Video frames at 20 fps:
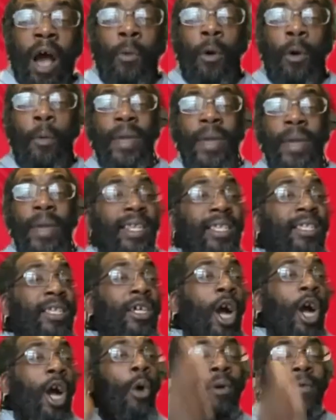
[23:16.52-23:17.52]
I want Beenie
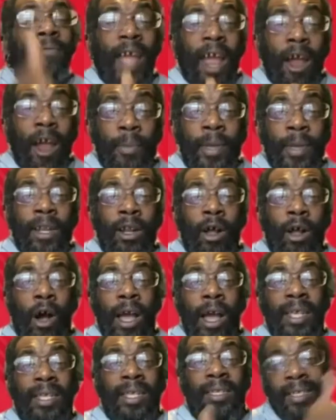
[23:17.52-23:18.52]
to go with Caribbean
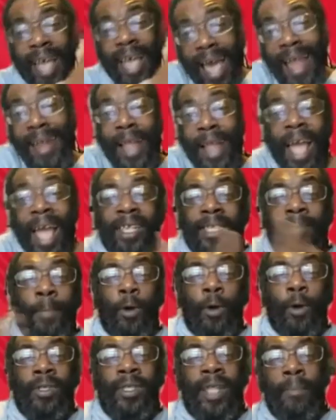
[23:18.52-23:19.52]
artists and
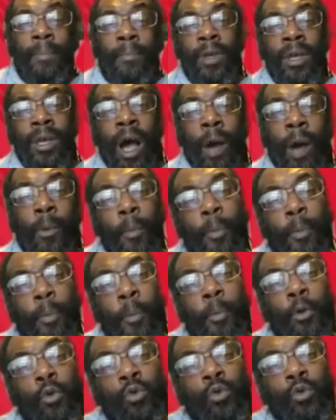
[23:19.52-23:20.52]
expose them. I want
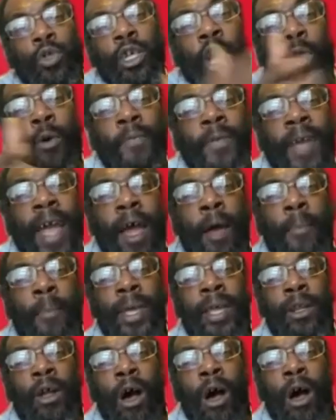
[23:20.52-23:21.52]
Popcaan to go with
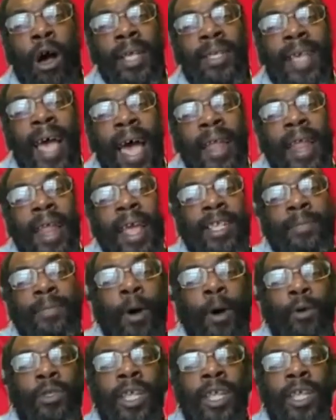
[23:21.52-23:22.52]
Caribbean artists and
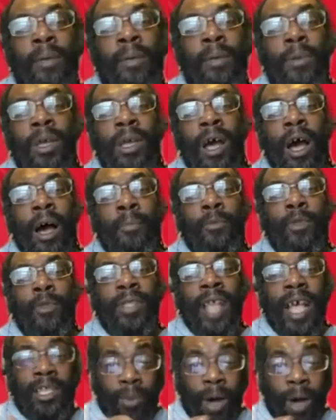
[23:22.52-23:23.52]
expose them. Um,
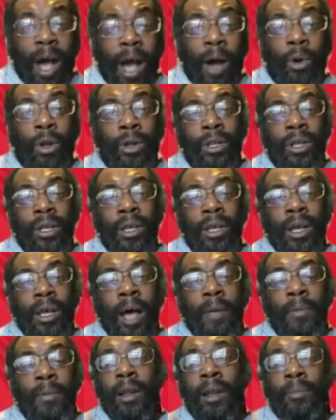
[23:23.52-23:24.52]
that's what I want.
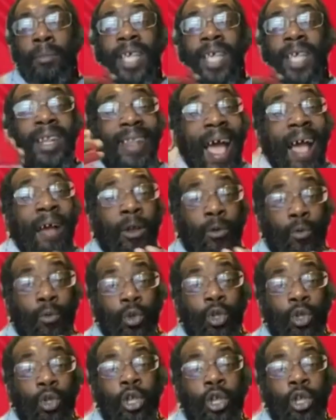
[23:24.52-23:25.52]
And, and I'm saying that
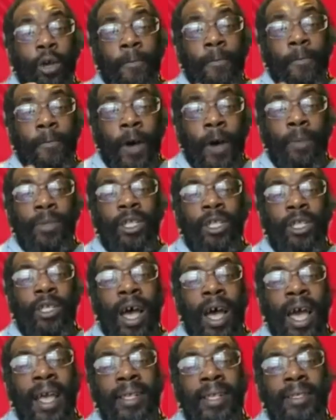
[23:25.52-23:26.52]
will t- firm the
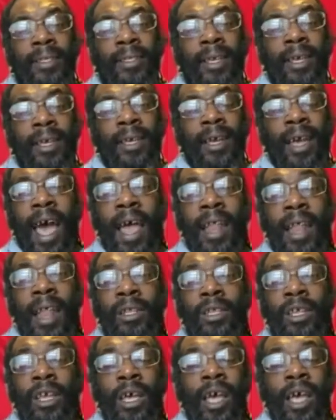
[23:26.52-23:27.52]
ties
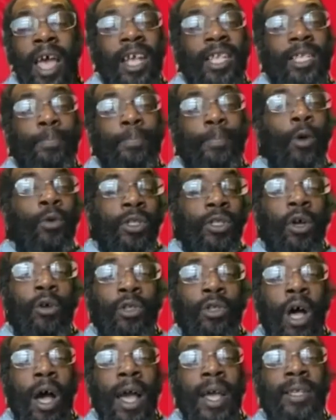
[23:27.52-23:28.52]
and expose
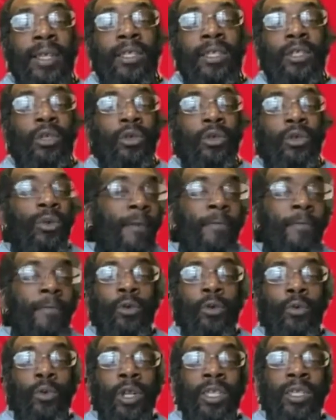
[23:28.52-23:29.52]
those artists to an
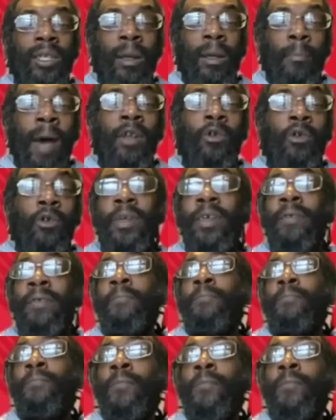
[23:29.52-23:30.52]
African audience that might not be in,